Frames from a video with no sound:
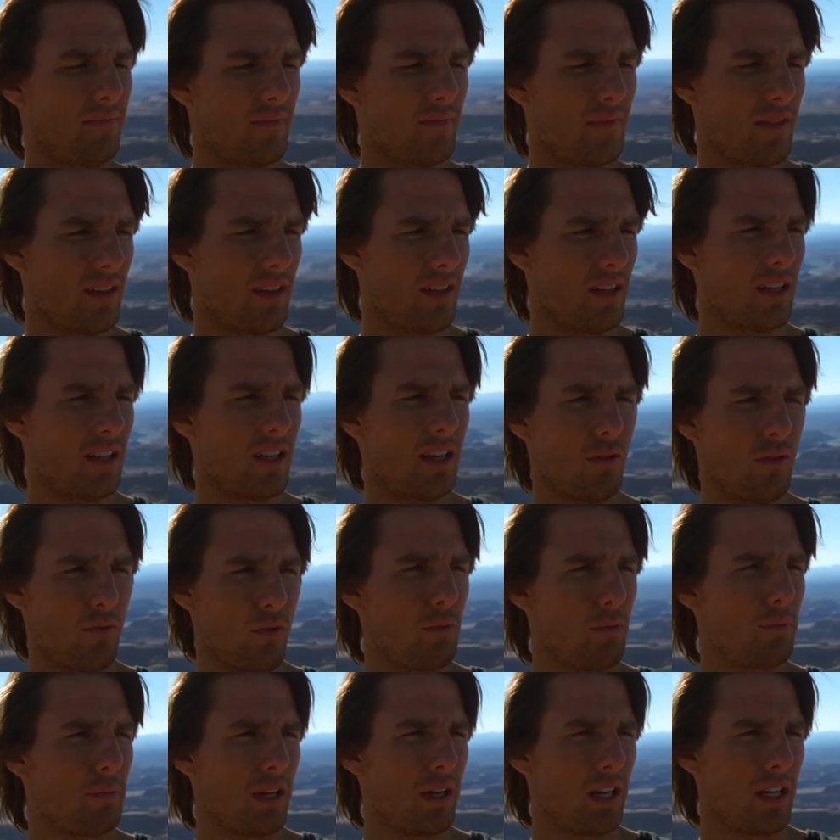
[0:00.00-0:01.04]
I knew
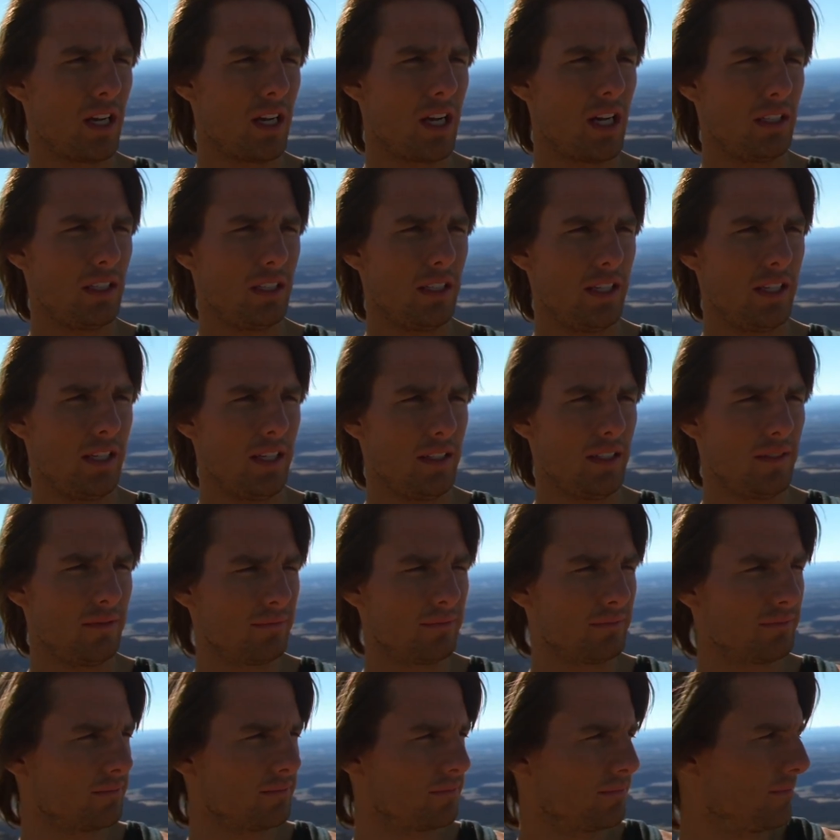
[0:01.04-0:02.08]
we were kind of in for
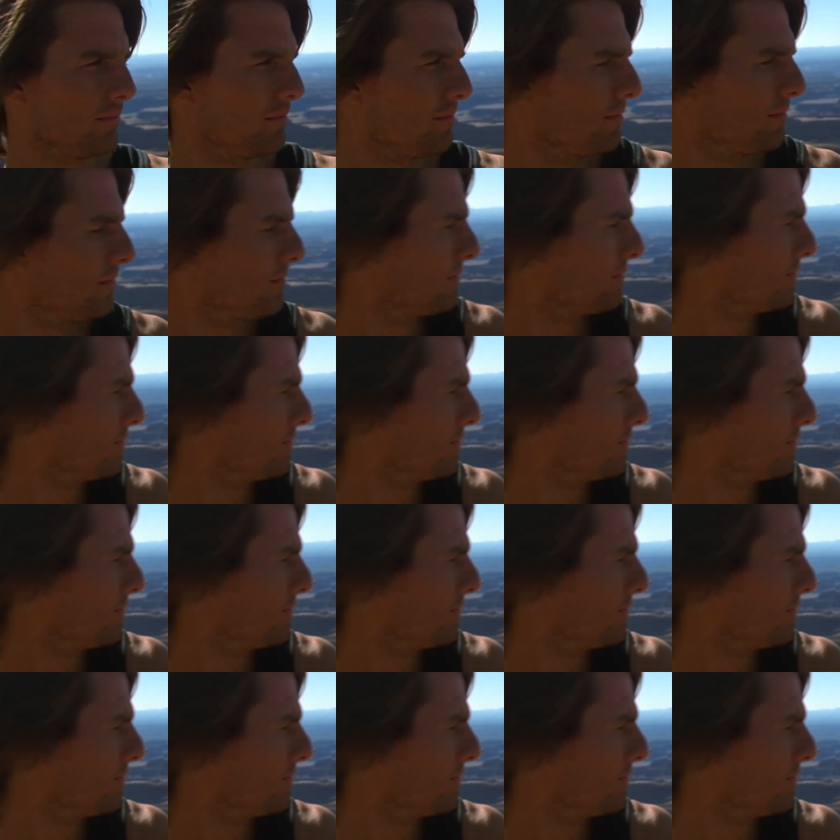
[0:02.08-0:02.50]
something maybe a little